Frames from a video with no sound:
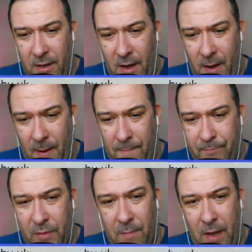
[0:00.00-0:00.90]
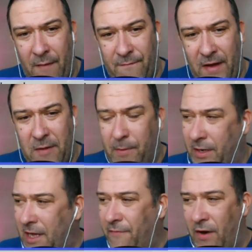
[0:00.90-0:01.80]
and
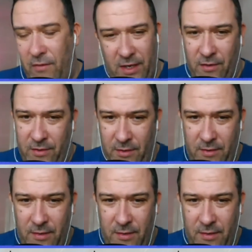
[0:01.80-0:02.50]
Facebook is very good.